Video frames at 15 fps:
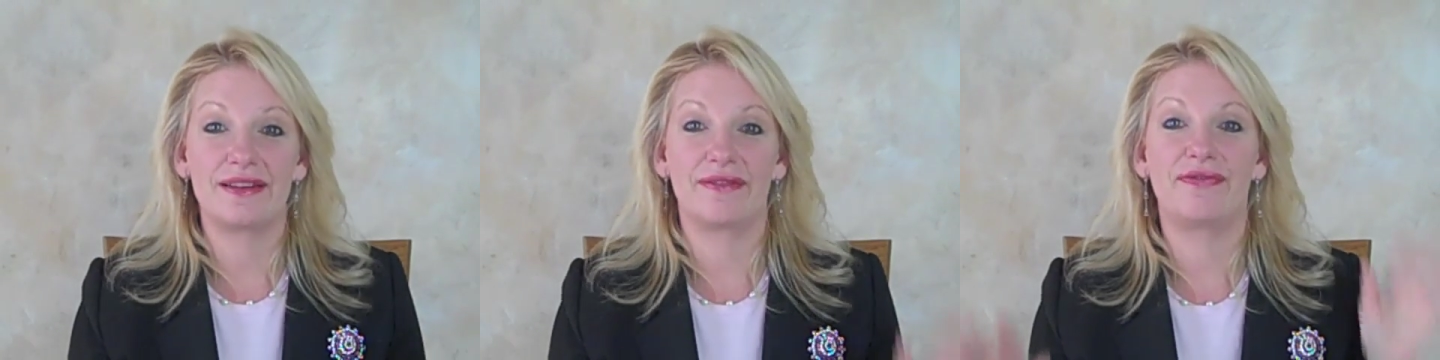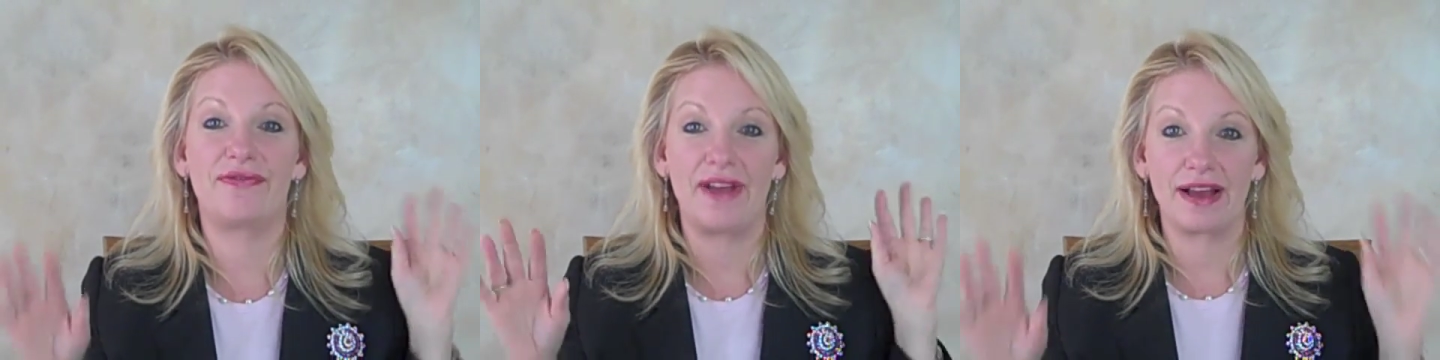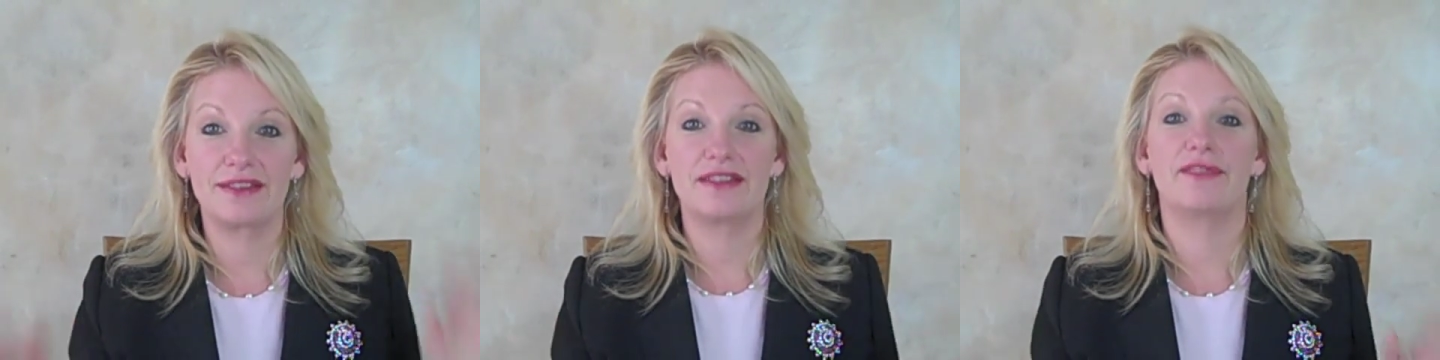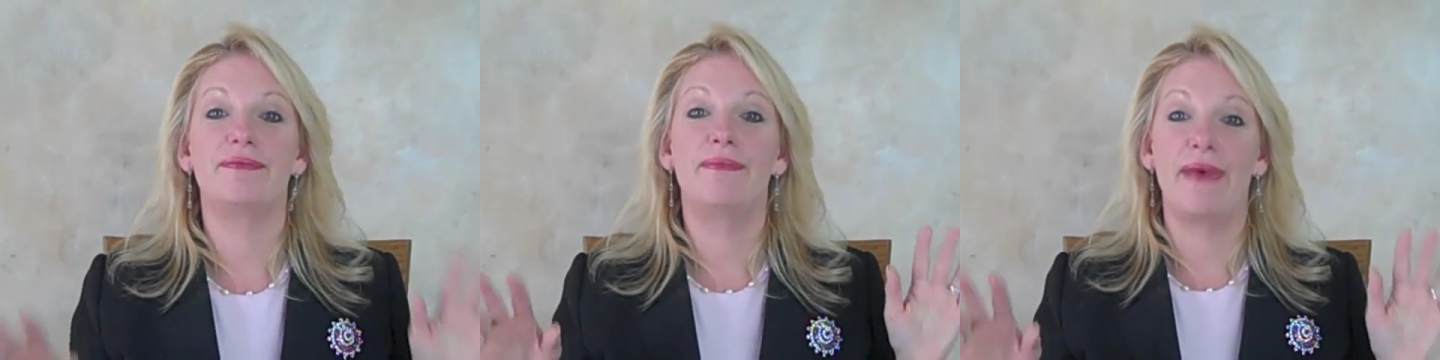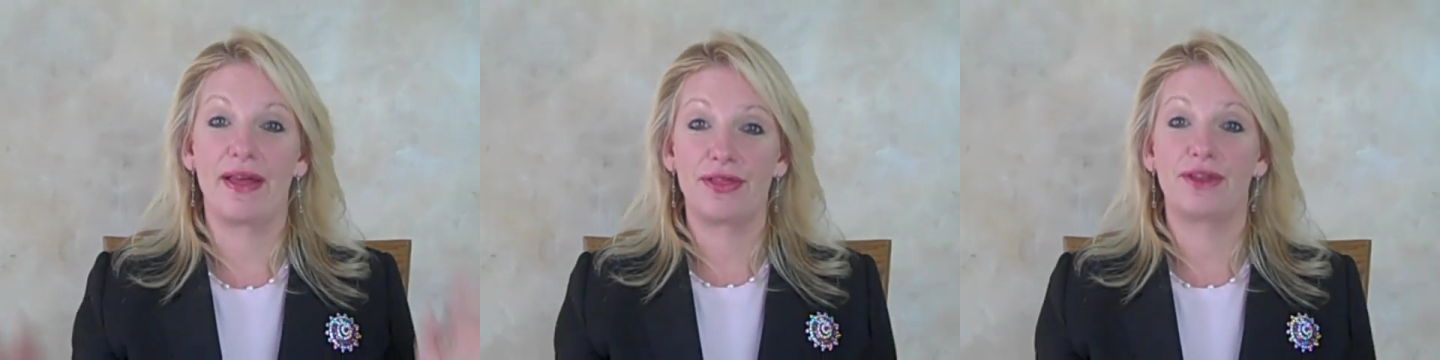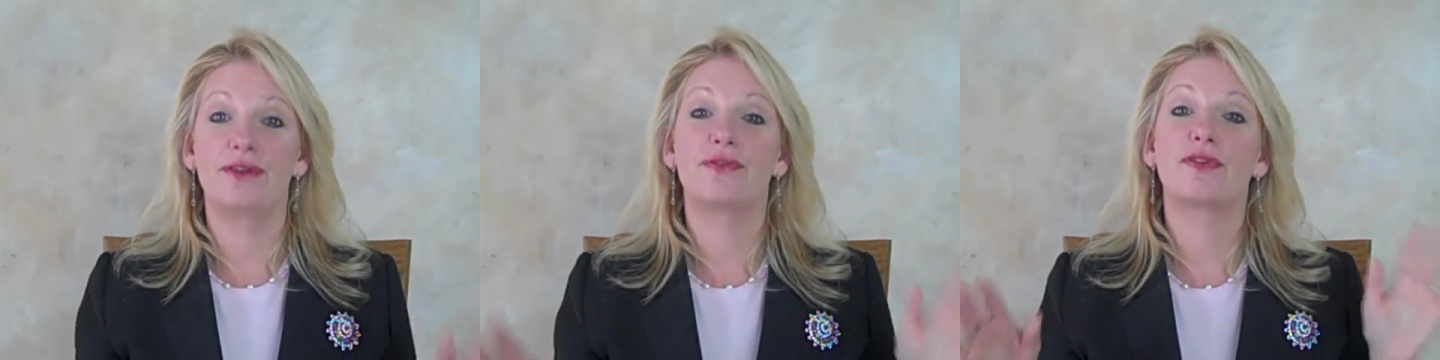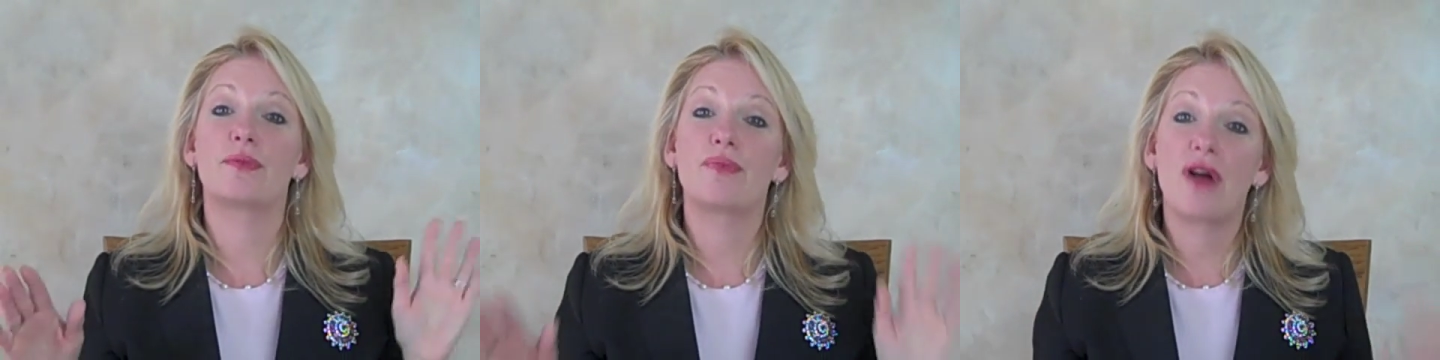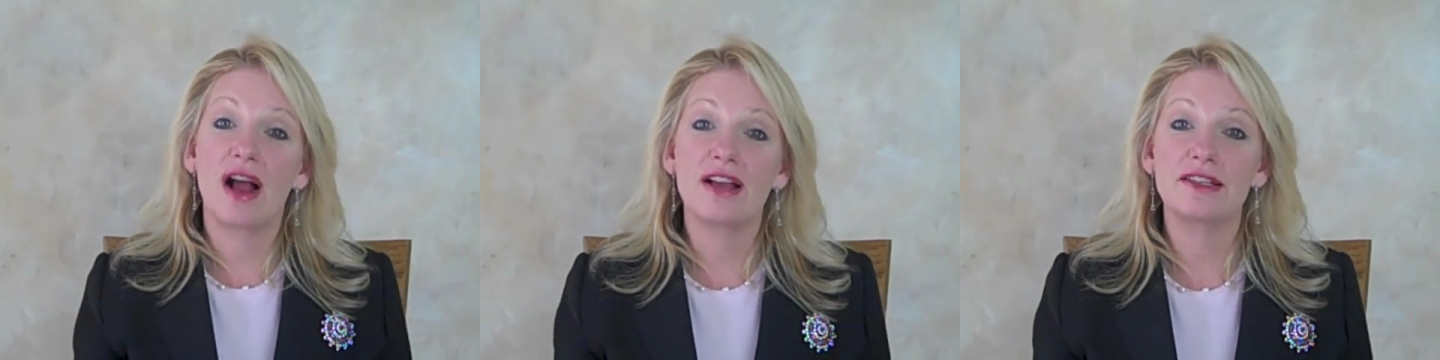effective method for
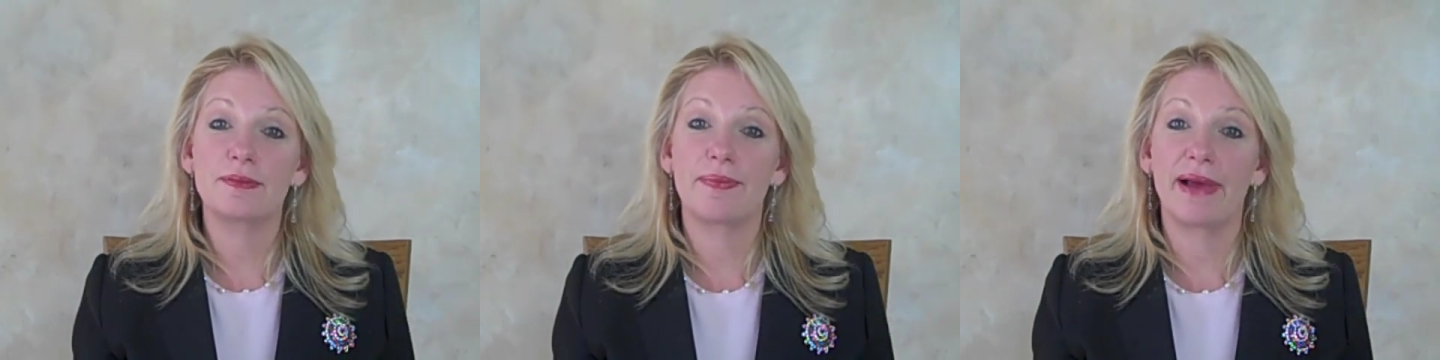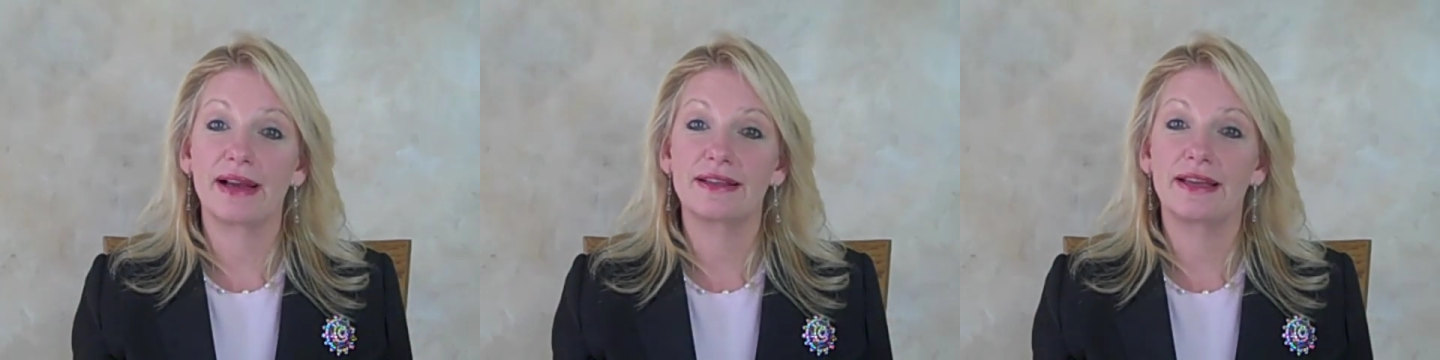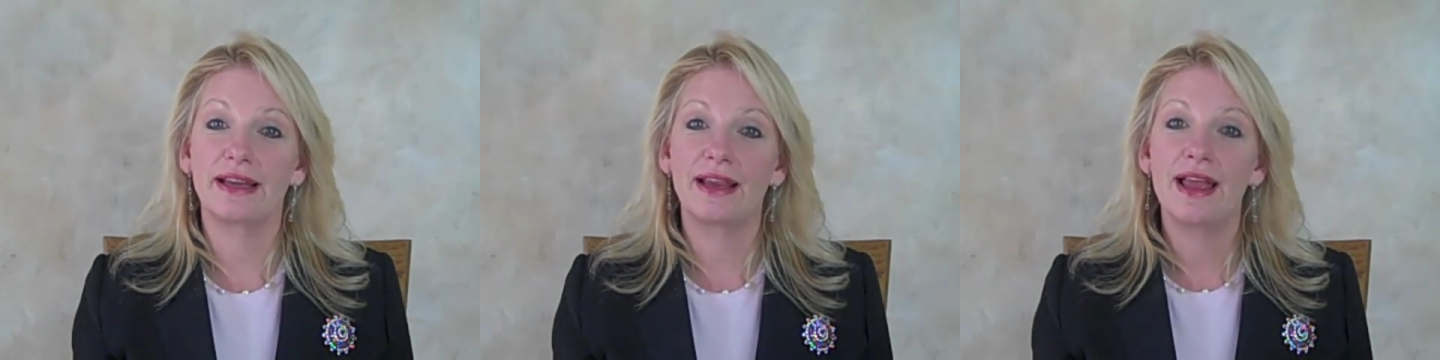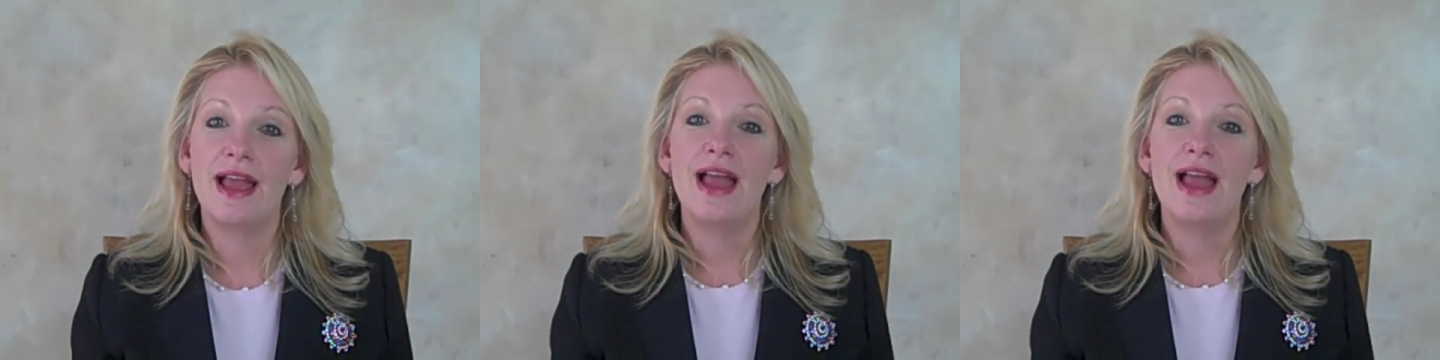prospecting.